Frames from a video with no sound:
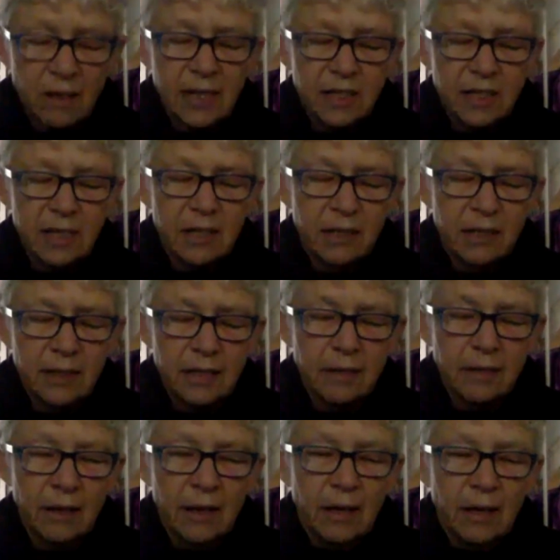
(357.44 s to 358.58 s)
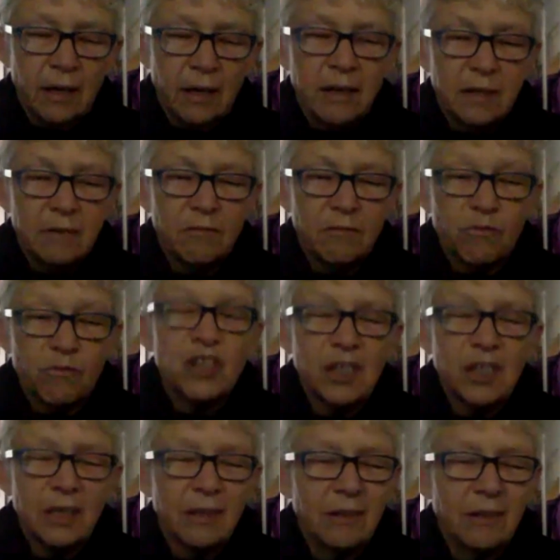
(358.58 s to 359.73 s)
things like anxiety and then
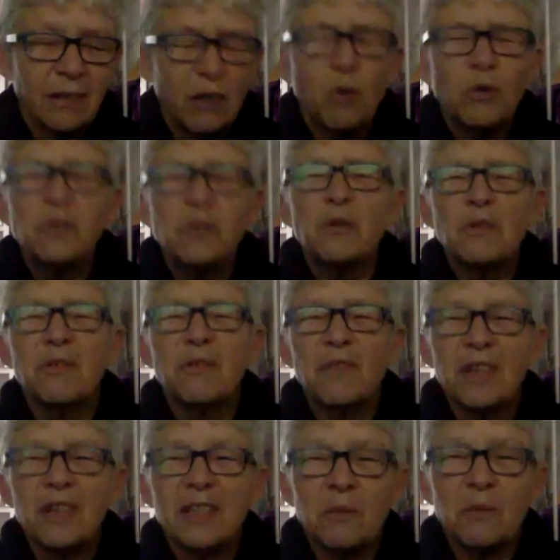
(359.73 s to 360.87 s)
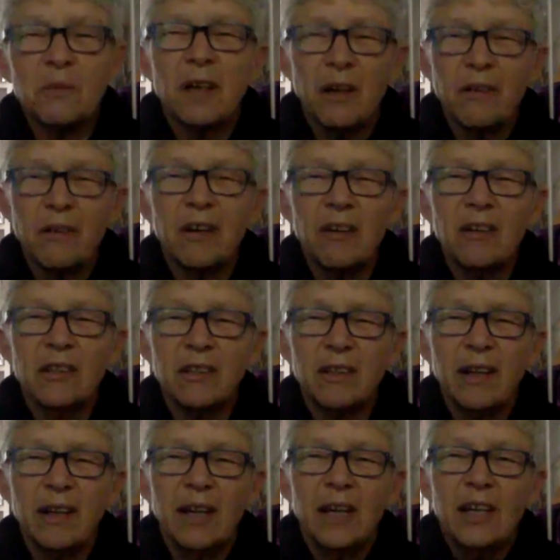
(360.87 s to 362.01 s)
rushing and then all sorts of things that were going on.
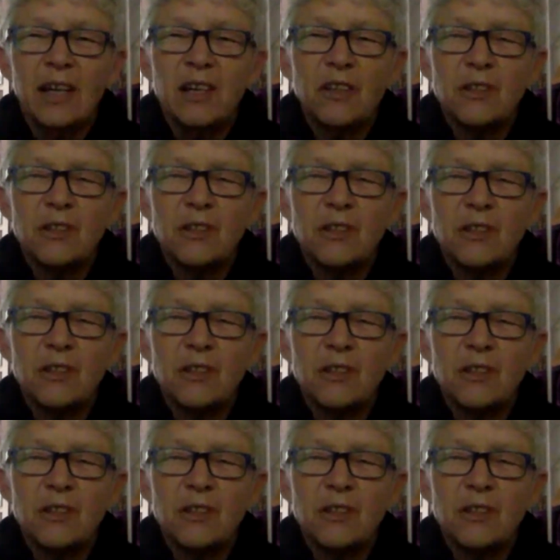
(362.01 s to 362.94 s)
And you're so,